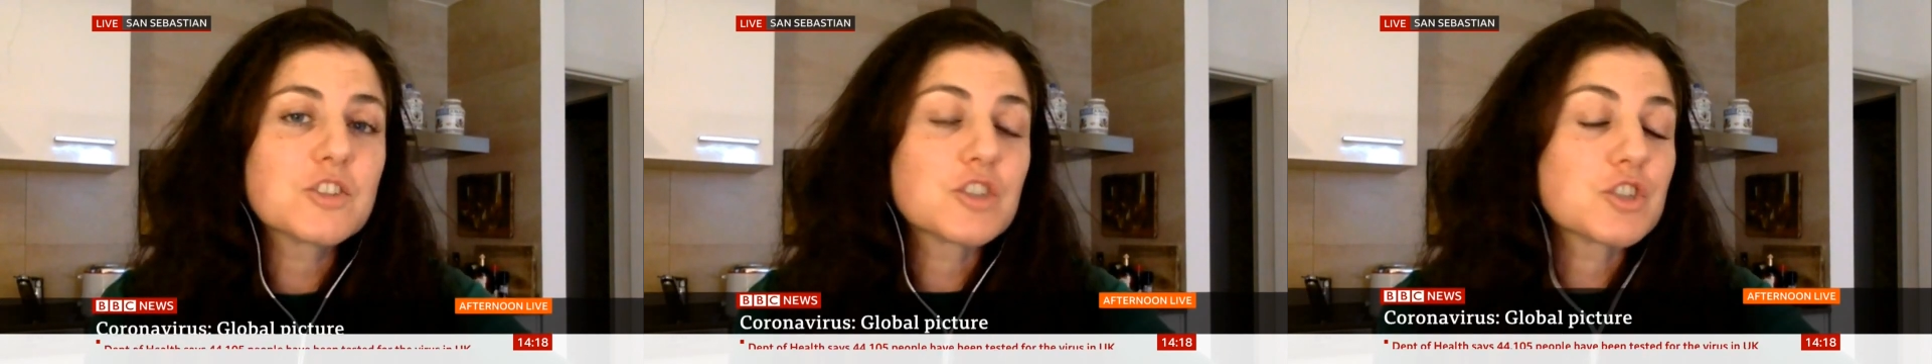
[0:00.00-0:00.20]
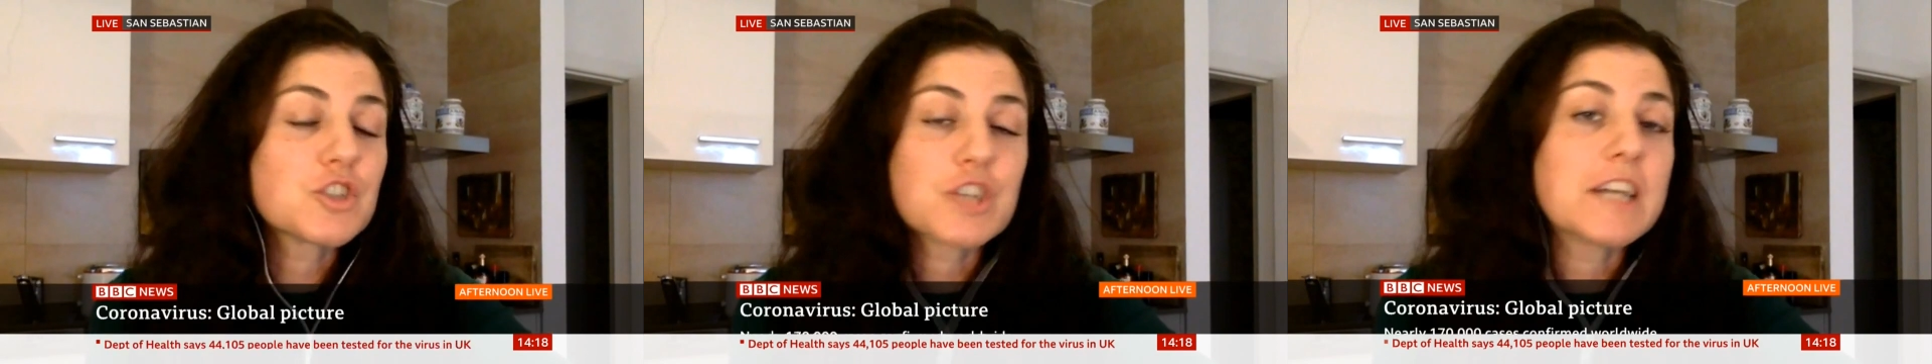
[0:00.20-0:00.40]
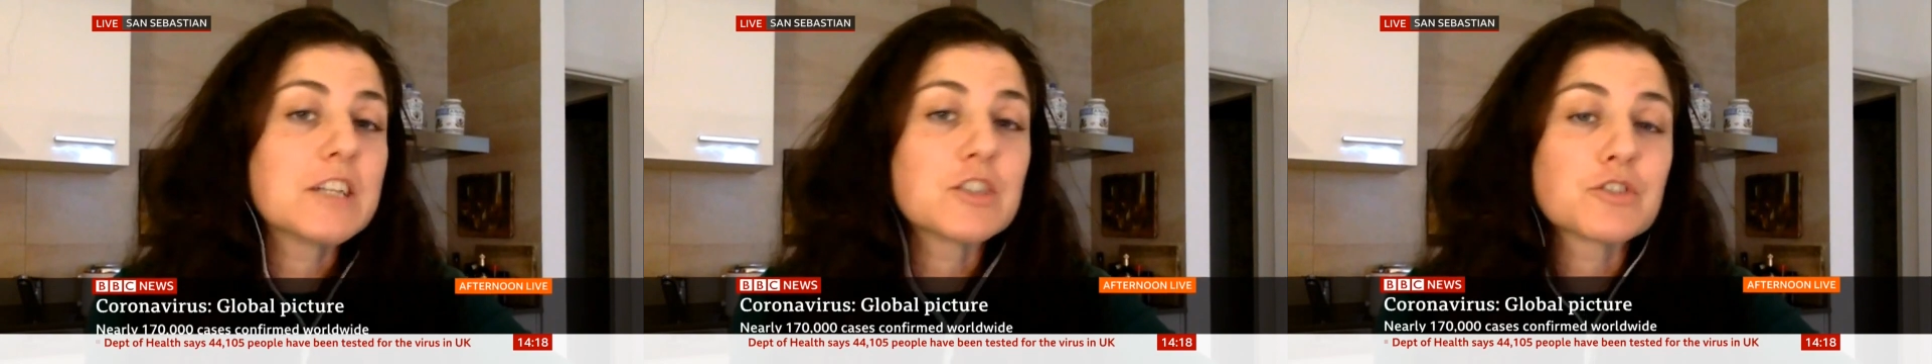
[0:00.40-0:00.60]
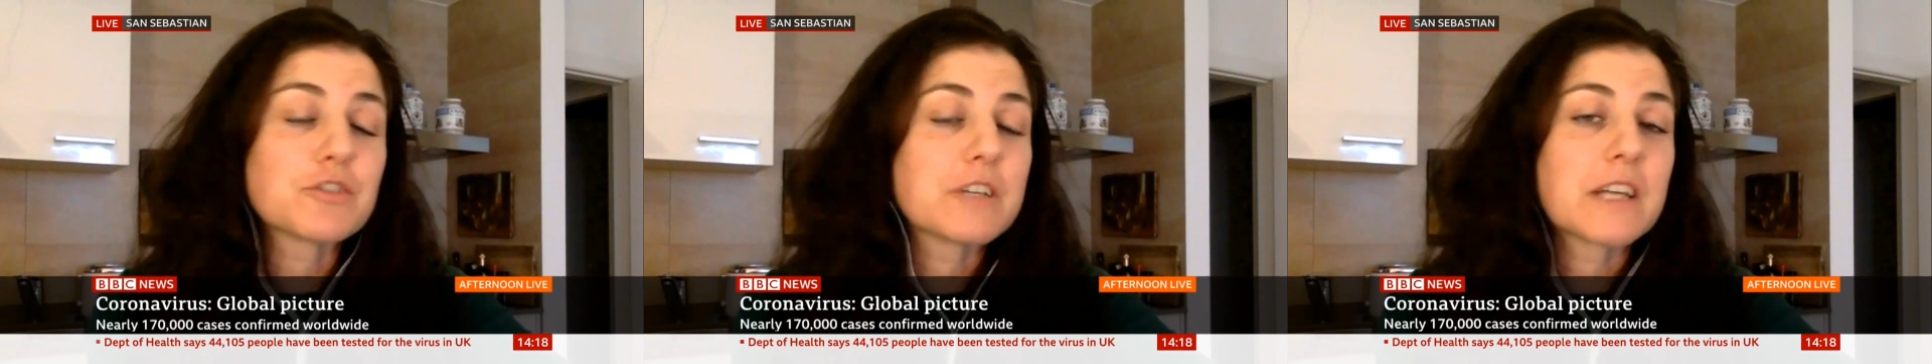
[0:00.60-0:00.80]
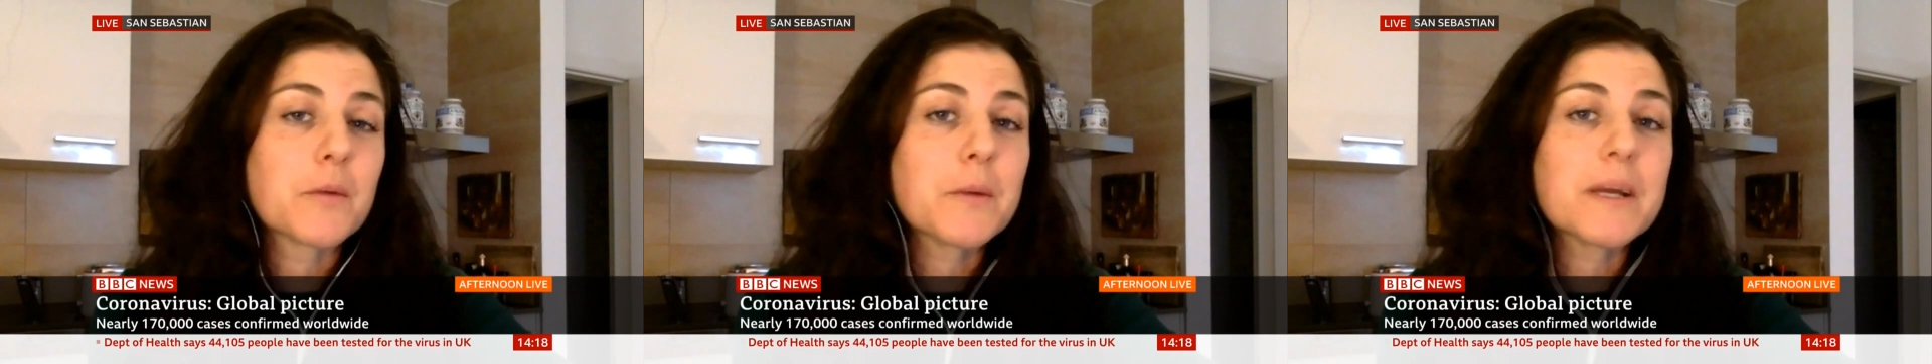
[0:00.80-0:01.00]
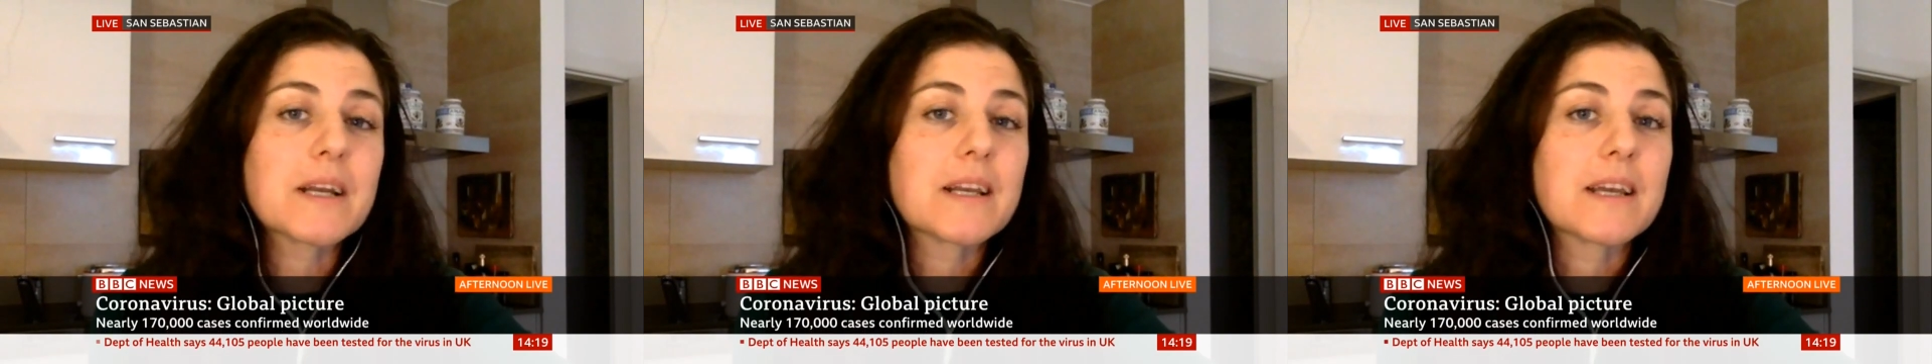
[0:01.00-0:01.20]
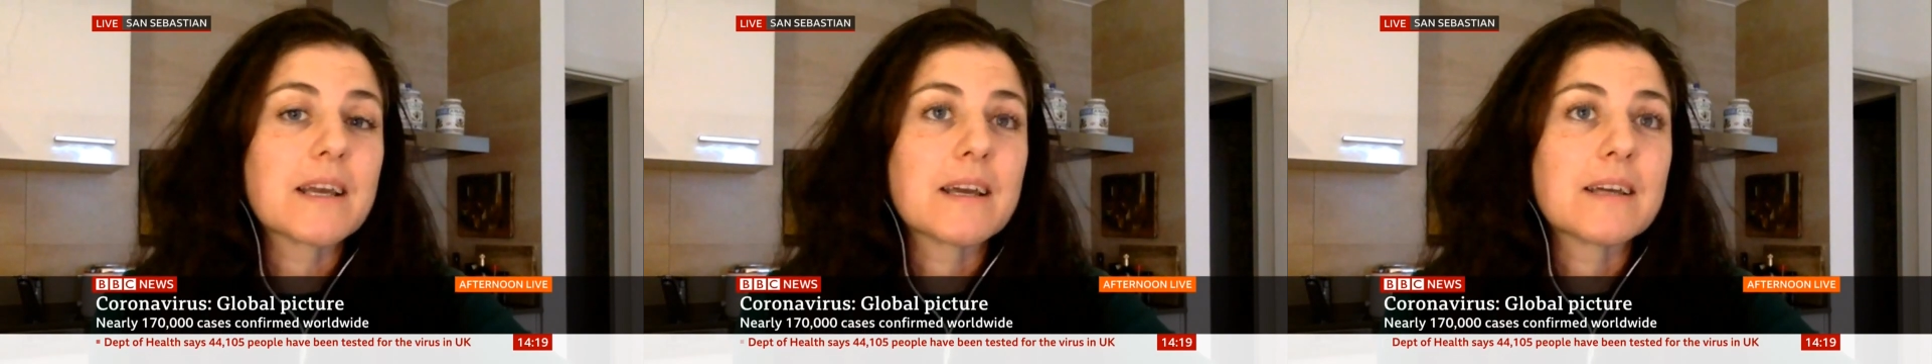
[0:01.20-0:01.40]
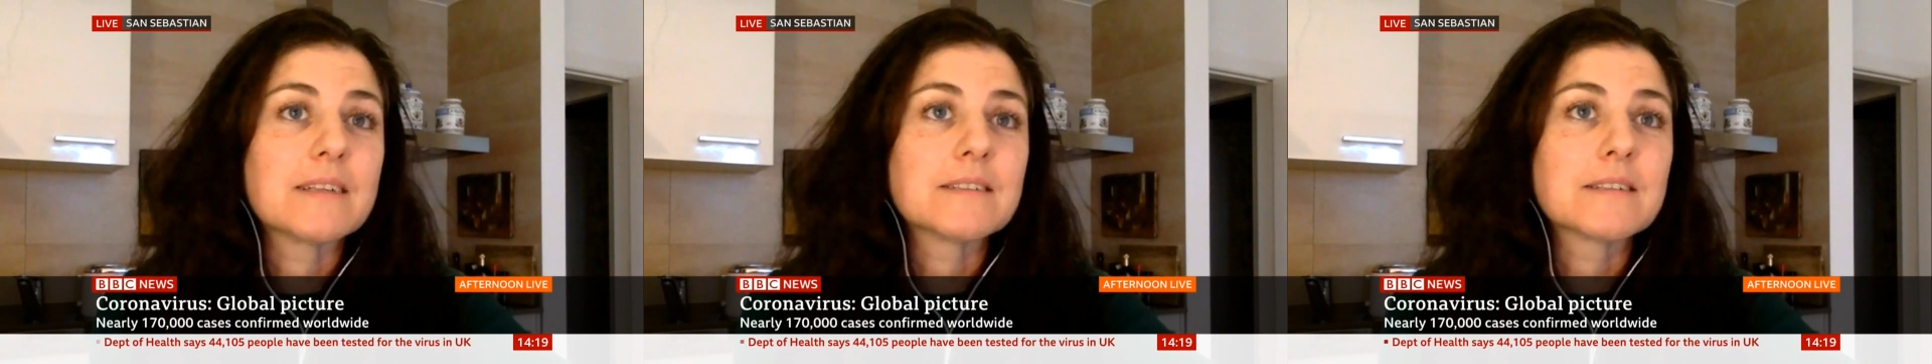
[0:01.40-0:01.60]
just changed really quickly here.